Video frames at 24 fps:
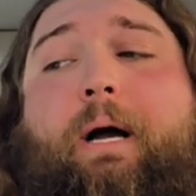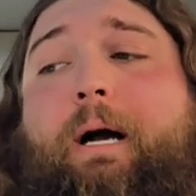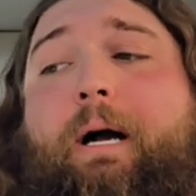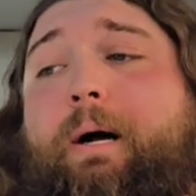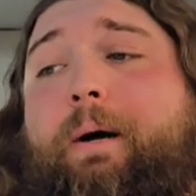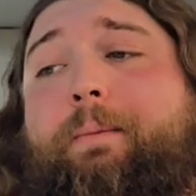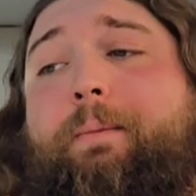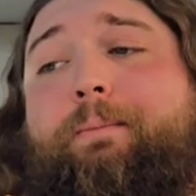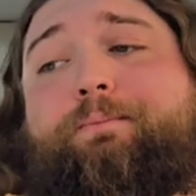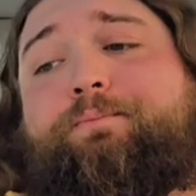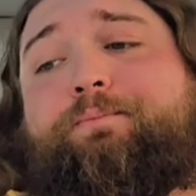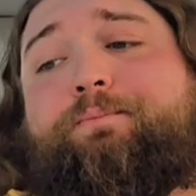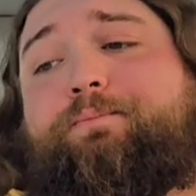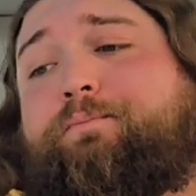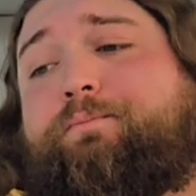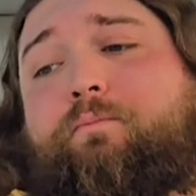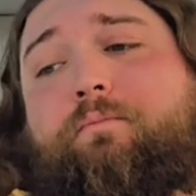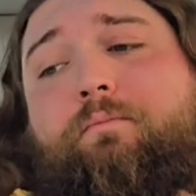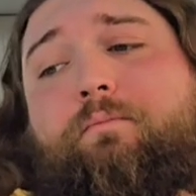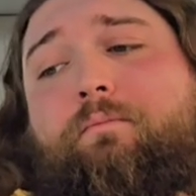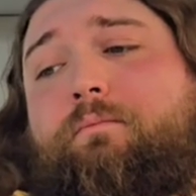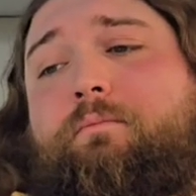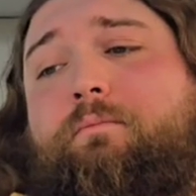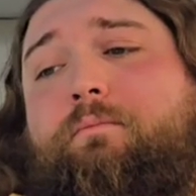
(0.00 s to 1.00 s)

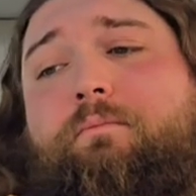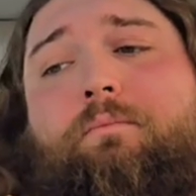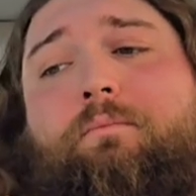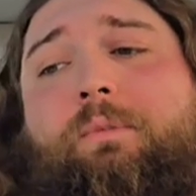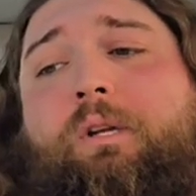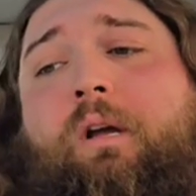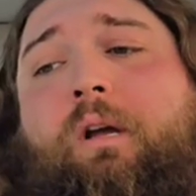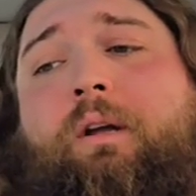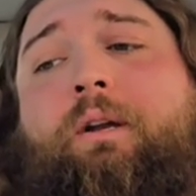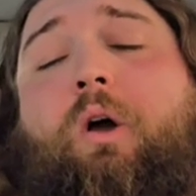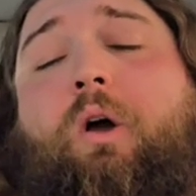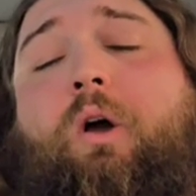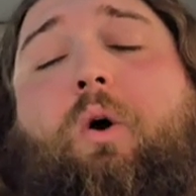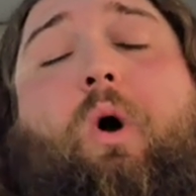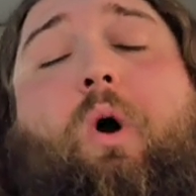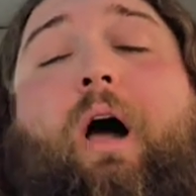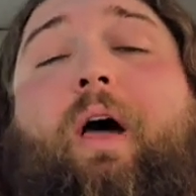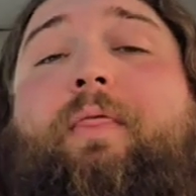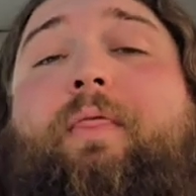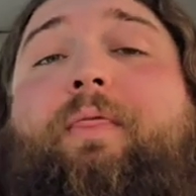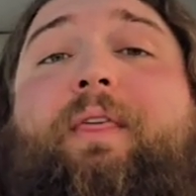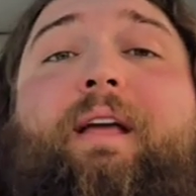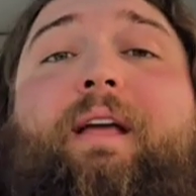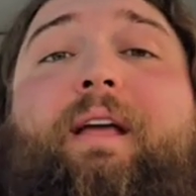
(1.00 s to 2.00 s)

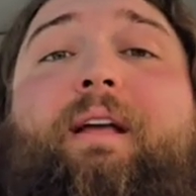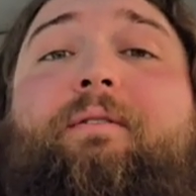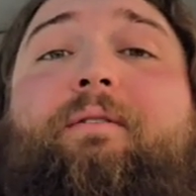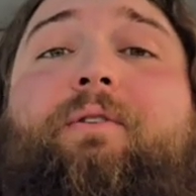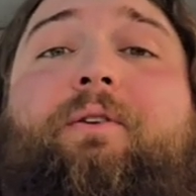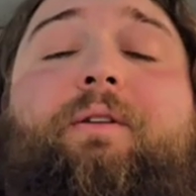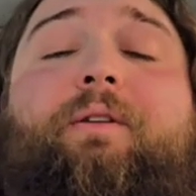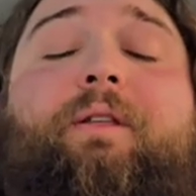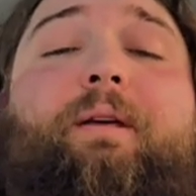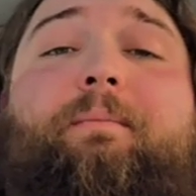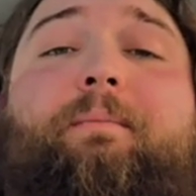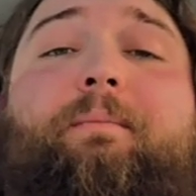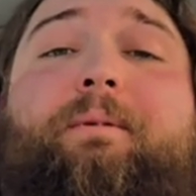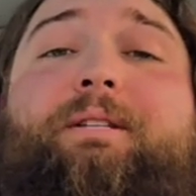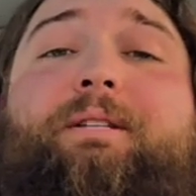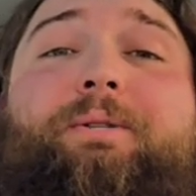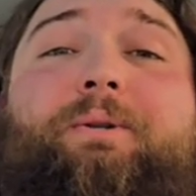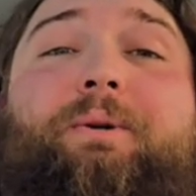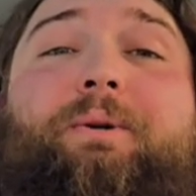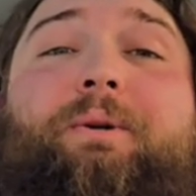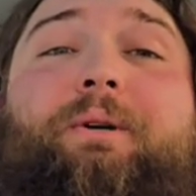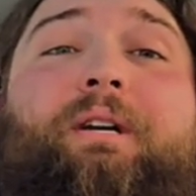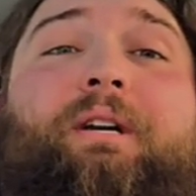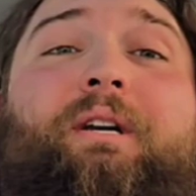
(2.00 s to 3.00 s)
odd thing for them
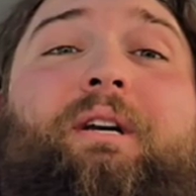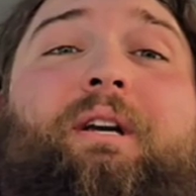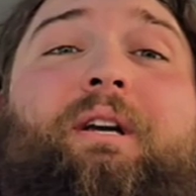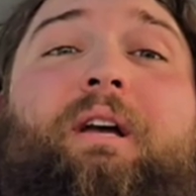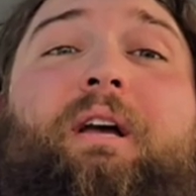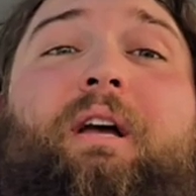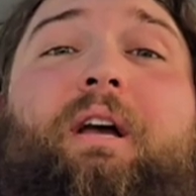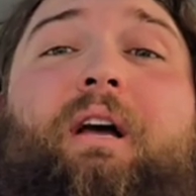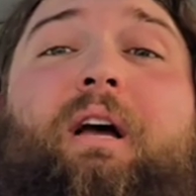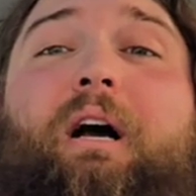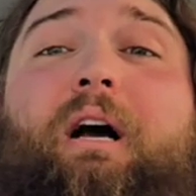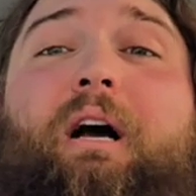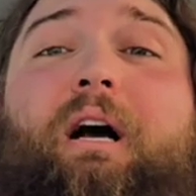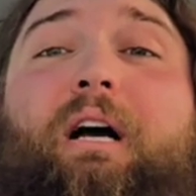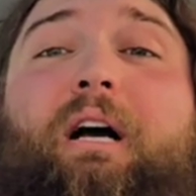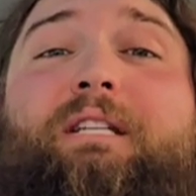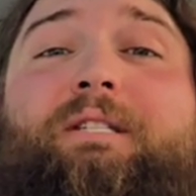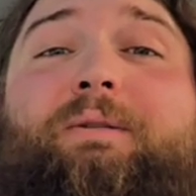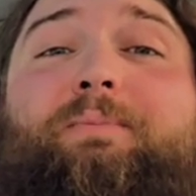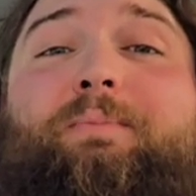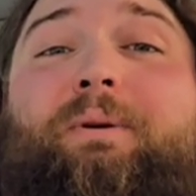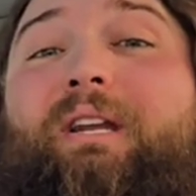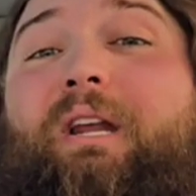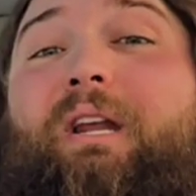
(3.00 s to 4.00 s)
to
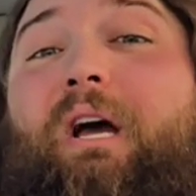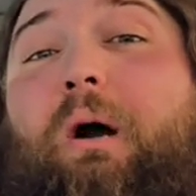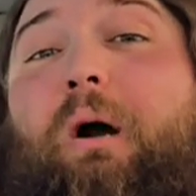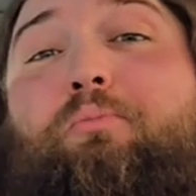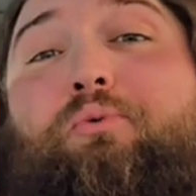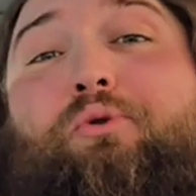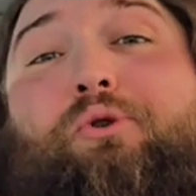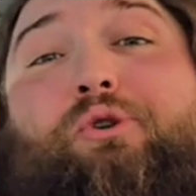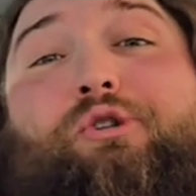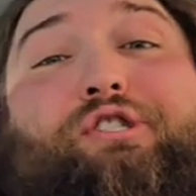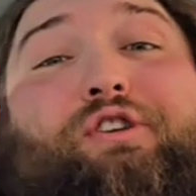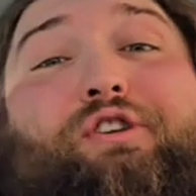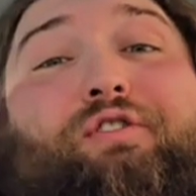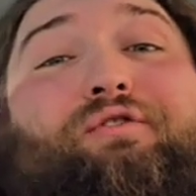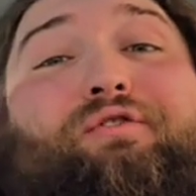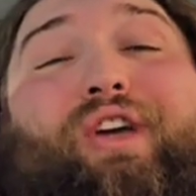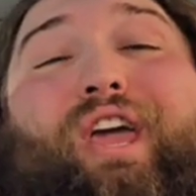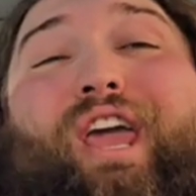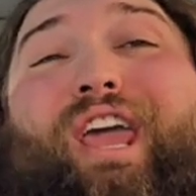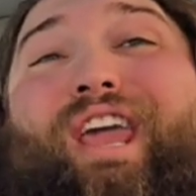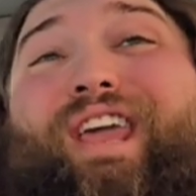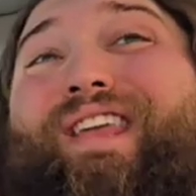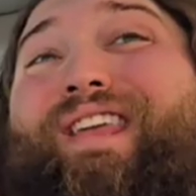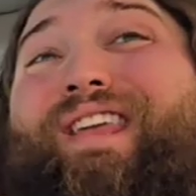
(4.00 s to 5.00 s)
spend upwards of
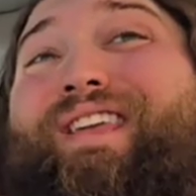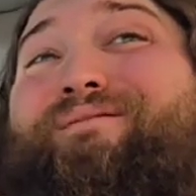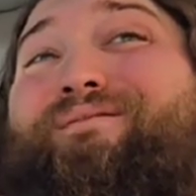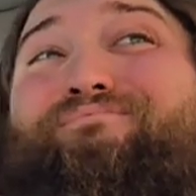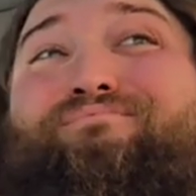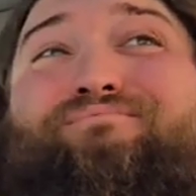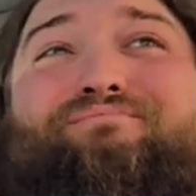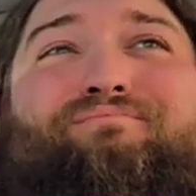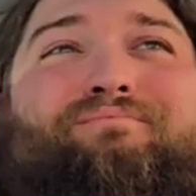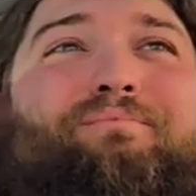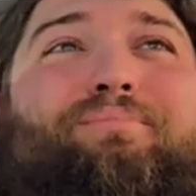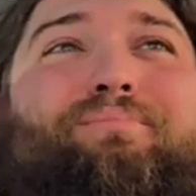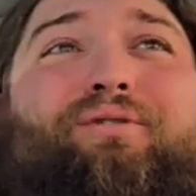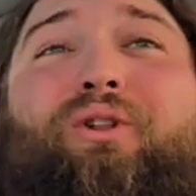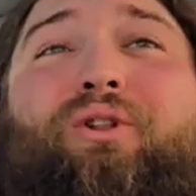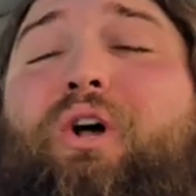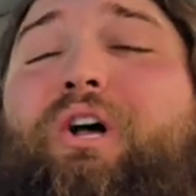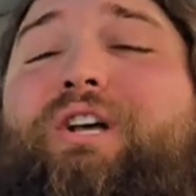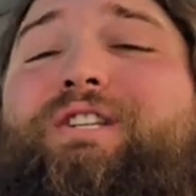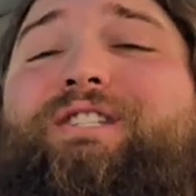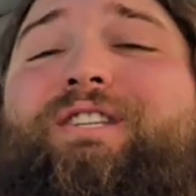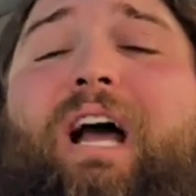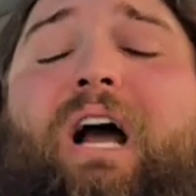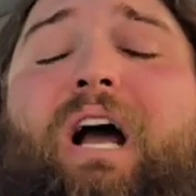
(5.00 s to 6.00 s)
8+
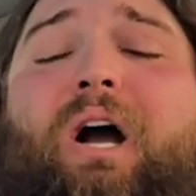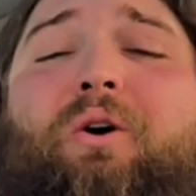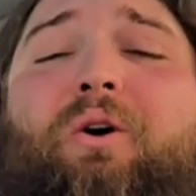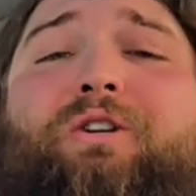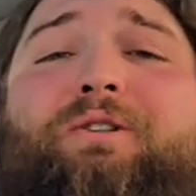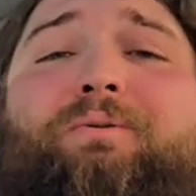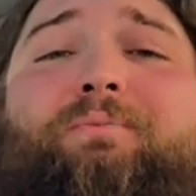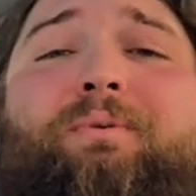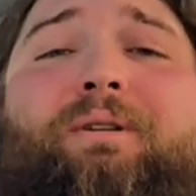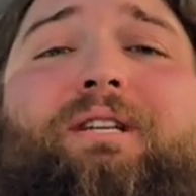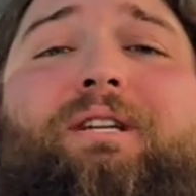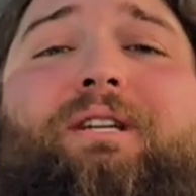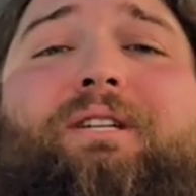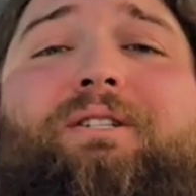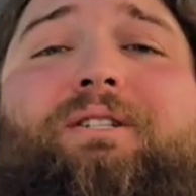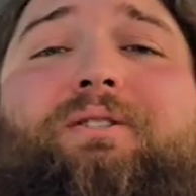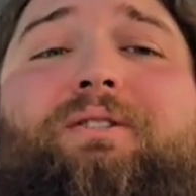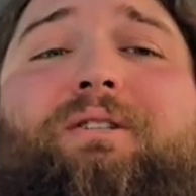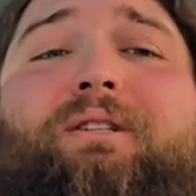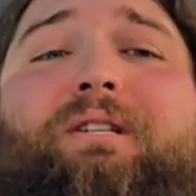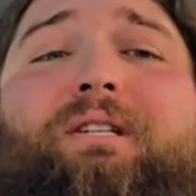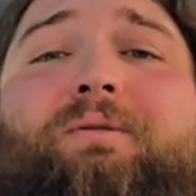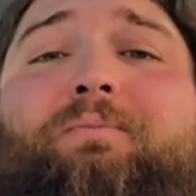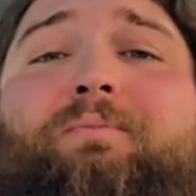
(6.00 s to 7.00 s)
hours
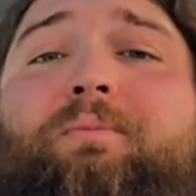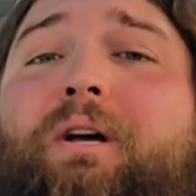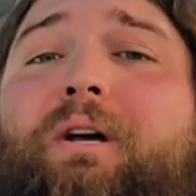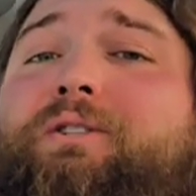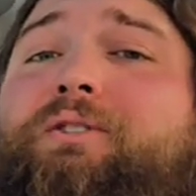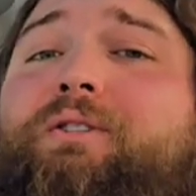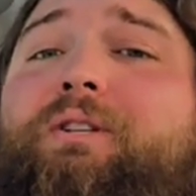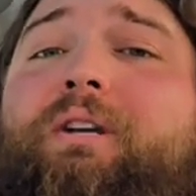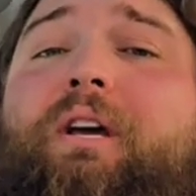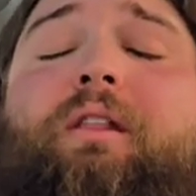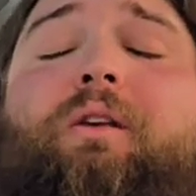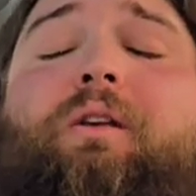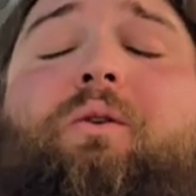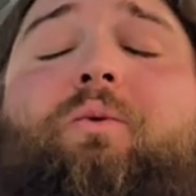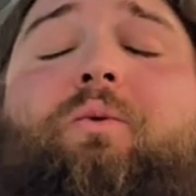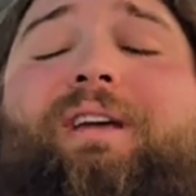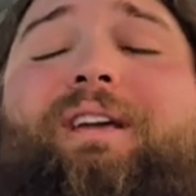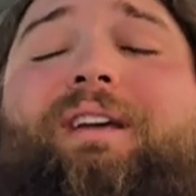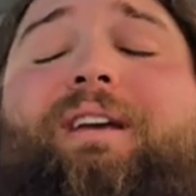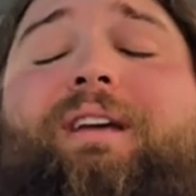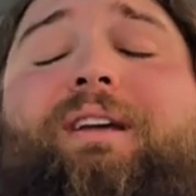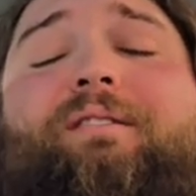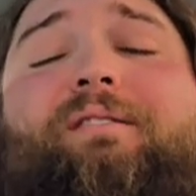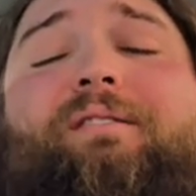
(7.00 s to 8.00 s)
potentially, especially on the
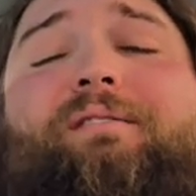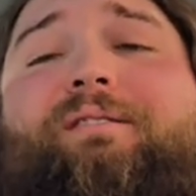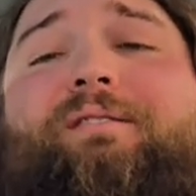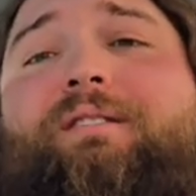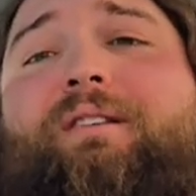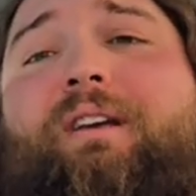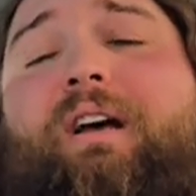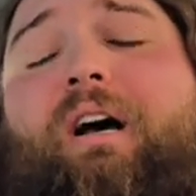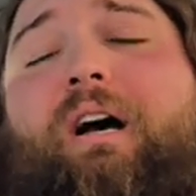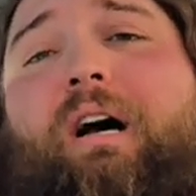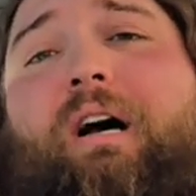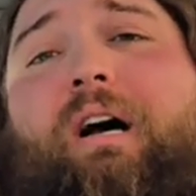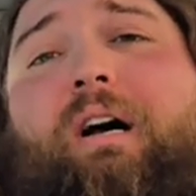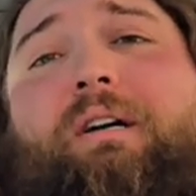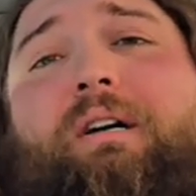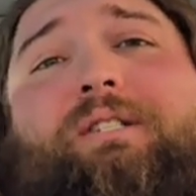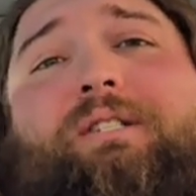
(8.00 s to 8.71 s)
weekends,